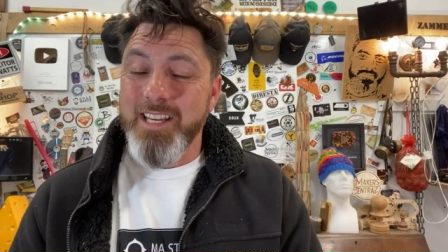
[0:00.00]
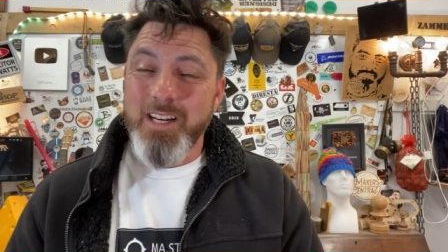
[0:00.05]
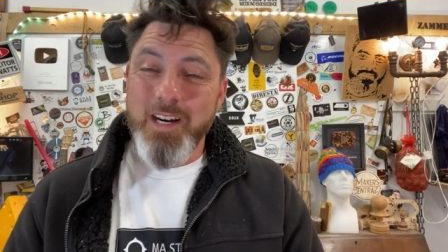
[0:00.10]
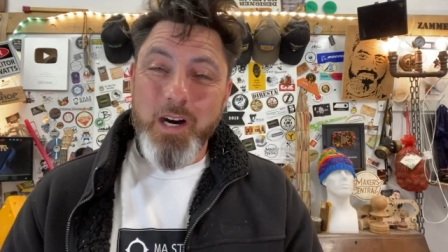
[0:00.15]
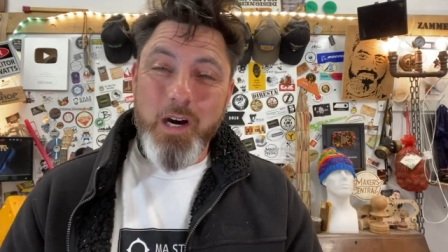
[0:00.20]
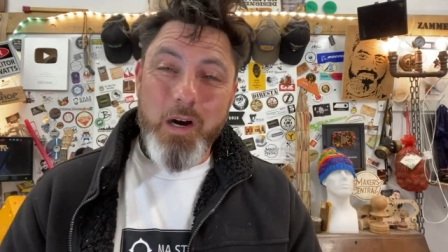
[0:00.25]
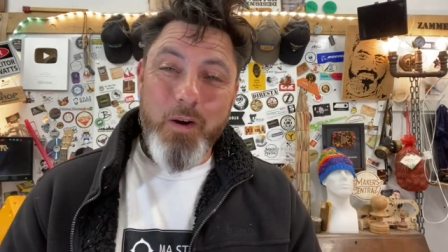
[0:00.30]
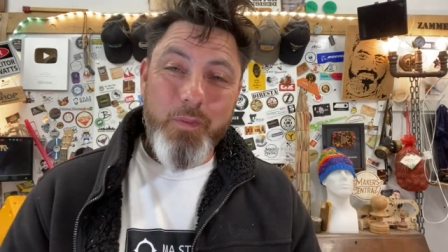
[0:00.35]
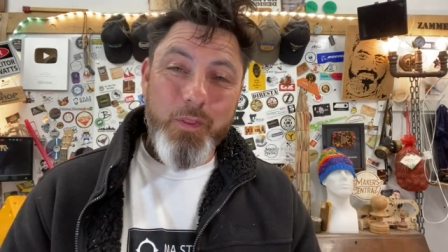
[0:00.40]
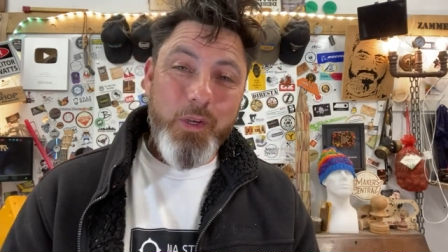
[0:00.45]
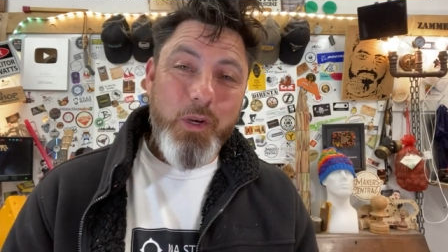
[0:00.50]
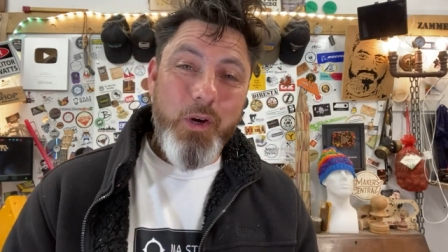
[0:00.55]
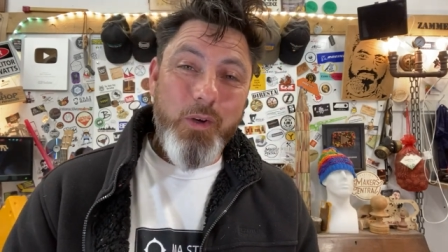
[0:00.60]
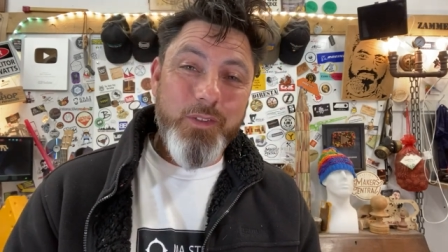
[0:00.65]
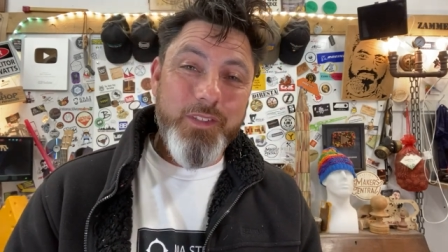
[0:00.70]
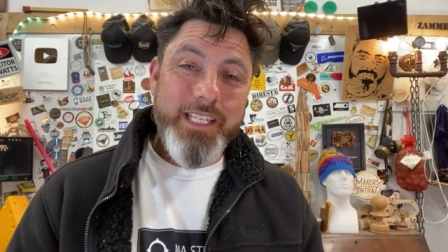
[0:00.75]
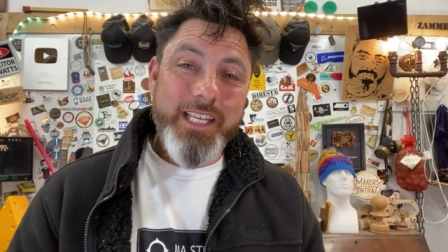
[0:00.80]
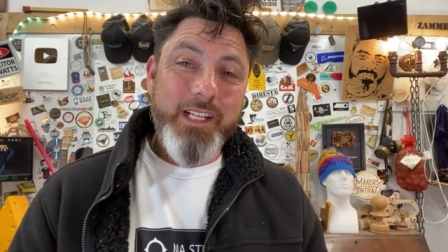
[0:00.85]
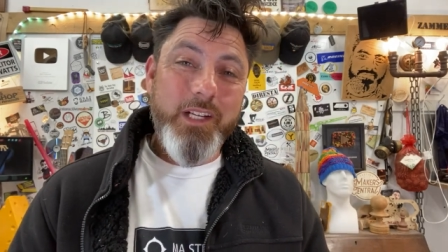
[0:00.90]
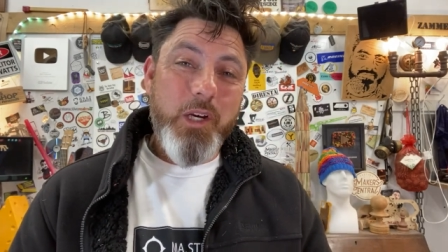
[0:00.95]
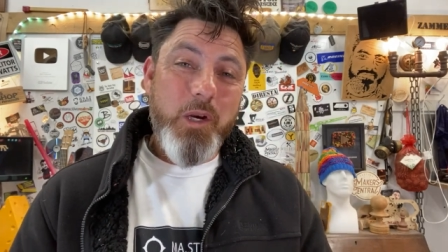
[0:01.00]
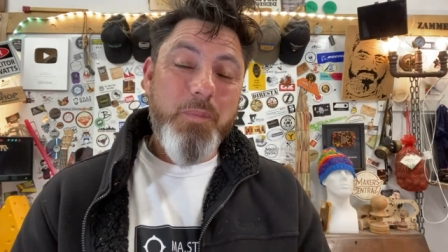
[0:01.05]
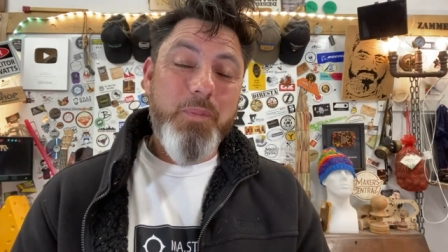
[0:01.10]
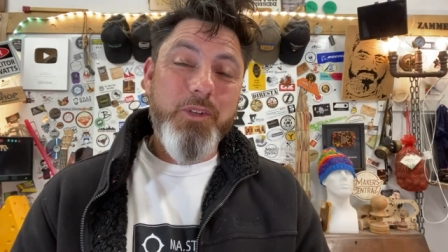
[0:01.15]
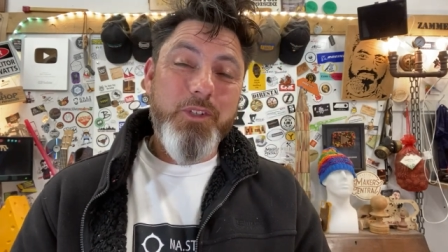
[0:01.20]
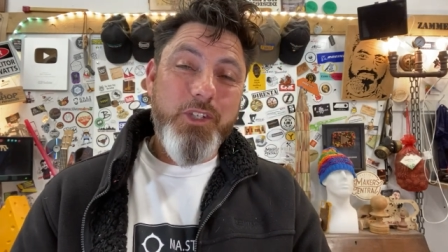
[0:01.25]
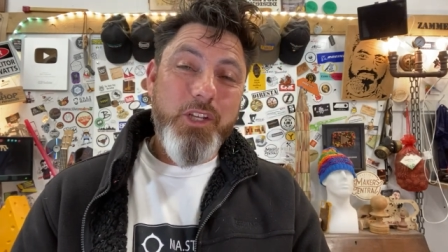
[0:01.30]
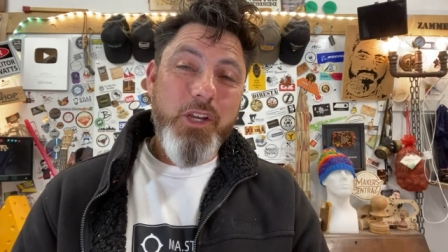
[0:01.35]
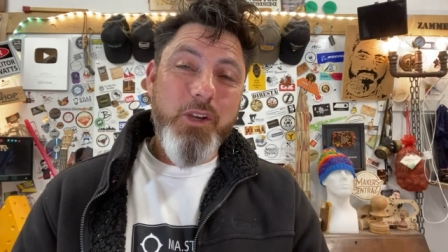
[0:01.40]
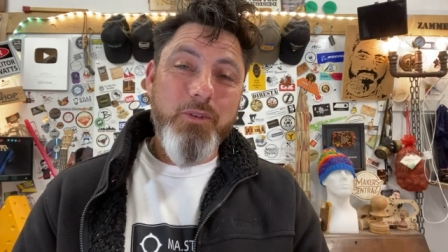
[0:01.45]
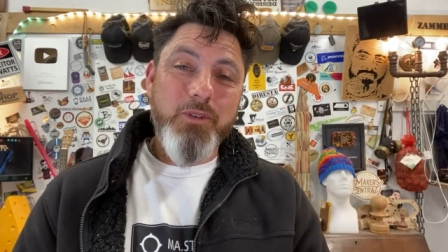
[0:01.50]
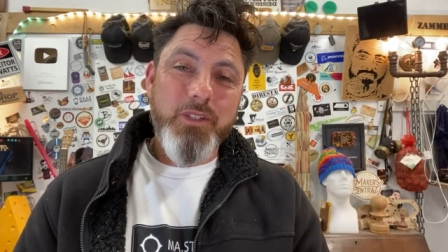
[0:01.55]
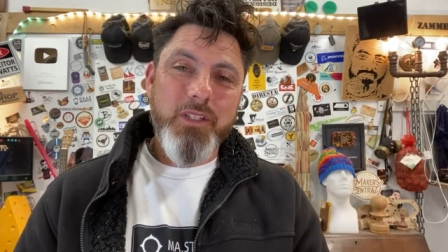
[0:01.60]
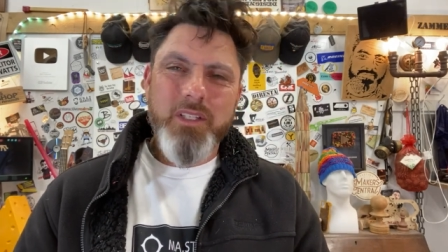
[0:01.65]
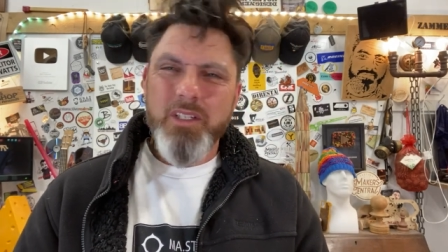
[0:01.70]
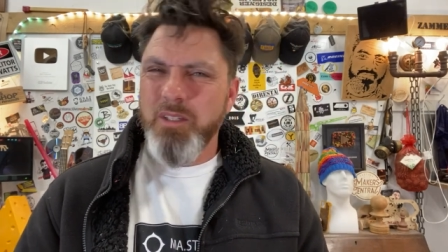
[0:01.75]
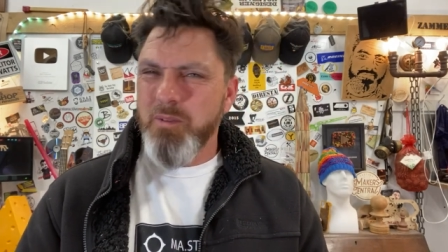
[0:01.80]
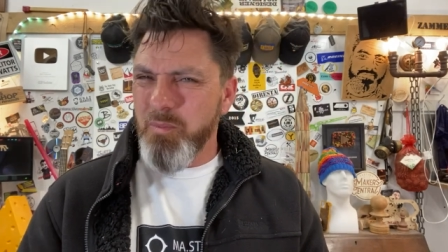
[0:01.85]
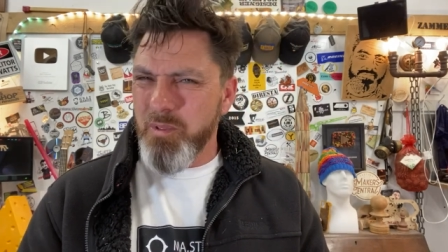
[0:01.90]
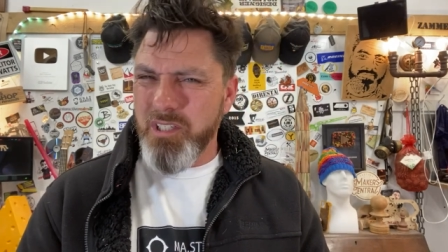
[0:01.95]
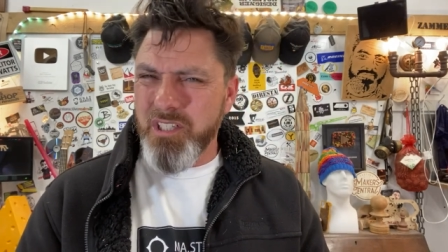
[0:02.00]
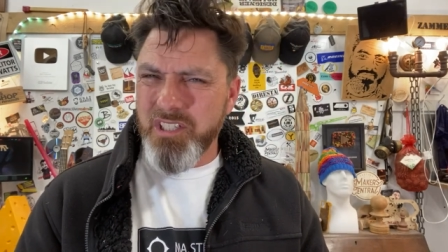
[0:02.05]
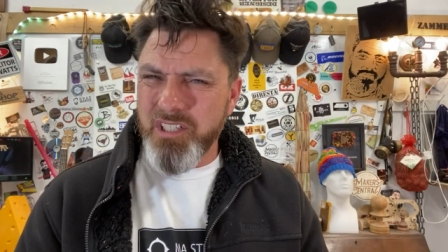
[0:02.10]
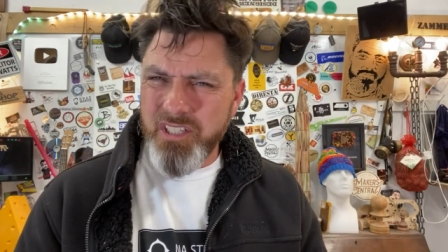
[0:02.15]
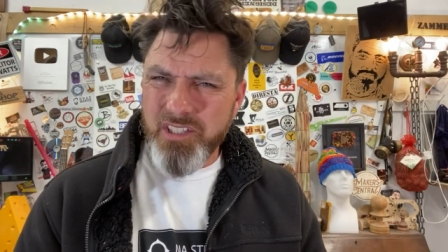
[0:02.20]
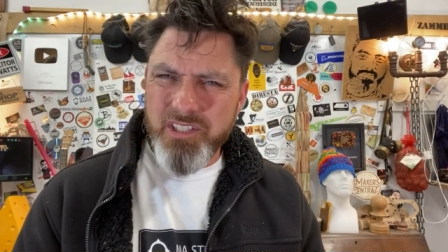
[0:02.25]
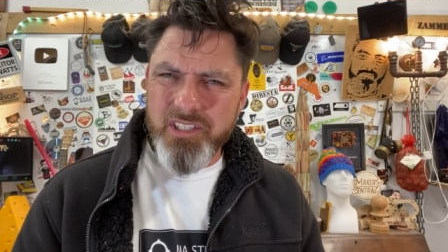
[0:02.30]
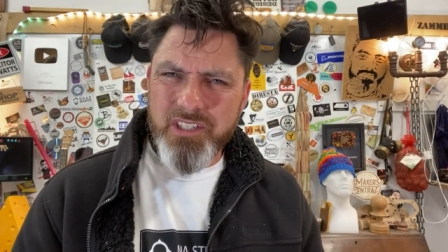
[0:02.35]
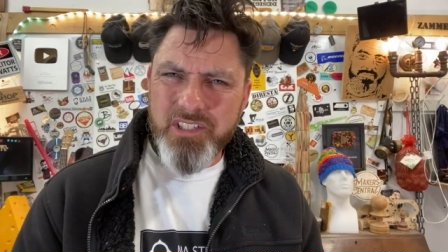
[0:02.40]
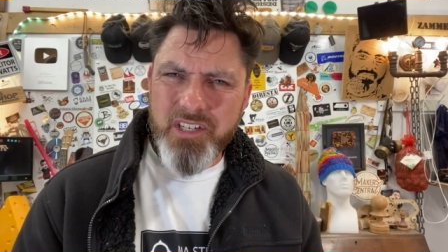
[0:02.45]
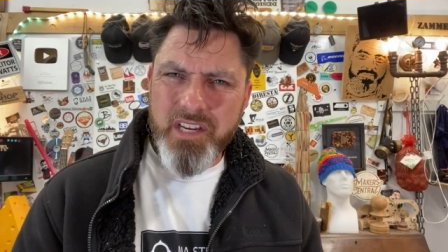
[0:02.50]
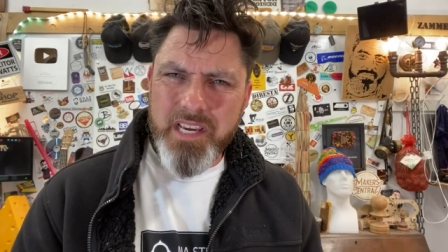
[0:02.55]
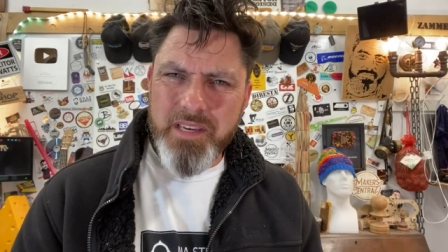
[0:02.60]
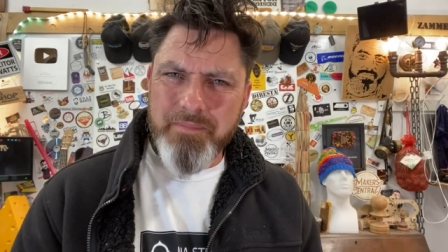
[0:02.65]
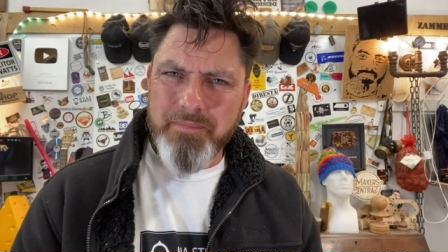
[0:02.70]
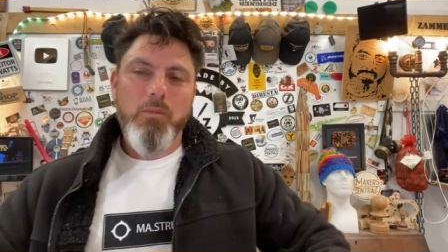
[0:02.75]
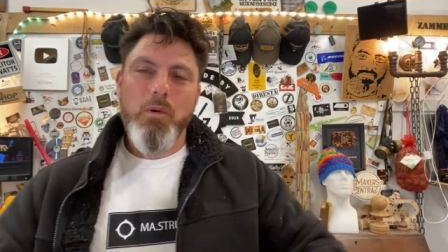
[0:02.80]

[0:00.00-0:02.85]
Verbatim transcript: half the content I produce, which is such a shame.